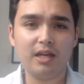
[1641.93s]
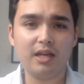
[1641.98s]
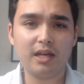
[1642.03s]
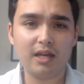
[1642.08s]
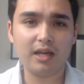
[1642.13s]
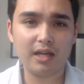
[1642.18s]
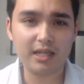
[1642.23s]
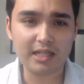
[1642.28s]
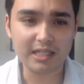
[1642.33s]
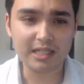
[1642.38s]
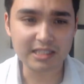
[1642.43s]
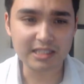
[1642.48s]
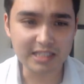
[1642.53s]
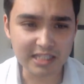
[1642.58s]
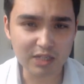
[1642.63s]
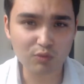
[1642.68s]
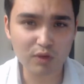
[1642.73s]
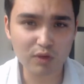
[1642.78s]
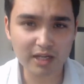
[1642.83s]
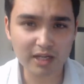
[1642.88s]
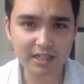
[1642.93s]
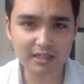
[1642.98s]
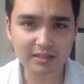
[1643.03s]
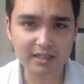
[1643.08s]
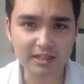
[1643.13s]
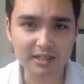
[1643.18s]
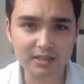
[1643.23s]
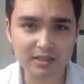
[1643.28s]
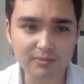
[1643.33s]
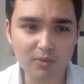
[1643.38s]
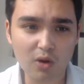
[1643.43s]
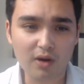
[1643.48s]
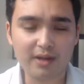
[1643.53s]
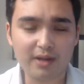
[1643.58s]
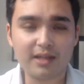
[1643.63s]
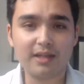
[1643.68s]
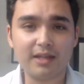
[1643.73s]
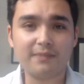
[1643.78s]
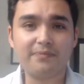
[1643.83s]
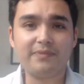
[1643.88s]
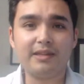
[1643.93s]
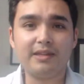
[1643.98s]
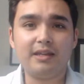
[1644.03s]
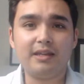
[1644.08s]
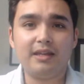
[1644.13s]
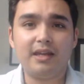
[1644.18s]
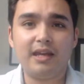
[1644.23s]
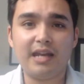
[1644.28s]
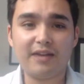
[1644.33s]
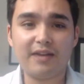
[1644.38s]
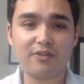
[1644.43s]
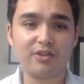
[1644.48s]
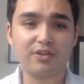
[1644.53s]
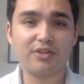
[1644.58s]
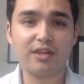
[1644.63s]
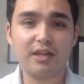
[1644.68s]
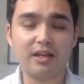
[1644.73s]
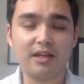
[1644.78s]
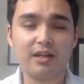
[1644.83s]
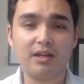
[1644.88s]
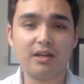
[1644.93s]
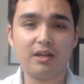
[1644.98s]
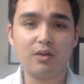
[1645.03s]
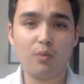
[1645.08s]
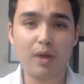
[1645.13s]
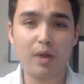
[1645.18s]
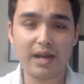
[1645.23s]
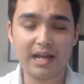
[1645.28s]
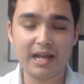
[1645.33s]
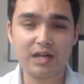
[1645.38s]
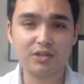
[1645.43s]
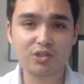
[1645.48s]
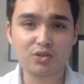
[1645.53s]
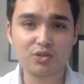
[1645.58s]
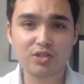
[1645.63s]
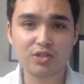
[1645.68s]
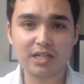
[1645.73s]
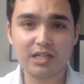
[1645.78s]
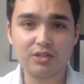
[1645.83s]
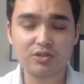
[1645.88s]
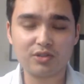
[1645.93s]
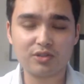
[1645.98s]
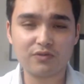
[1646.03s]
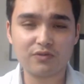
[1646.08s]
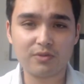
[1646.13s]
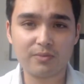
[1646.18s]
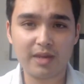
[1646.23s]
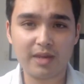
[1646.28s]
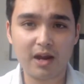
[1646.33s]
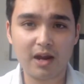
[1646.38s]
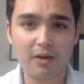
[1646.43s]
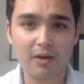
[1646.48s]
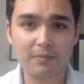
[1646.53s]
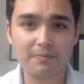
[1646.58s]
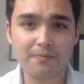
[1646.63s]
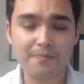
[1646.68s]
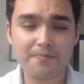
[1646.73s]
He deregulated the market, and everything went helter-skelter from there.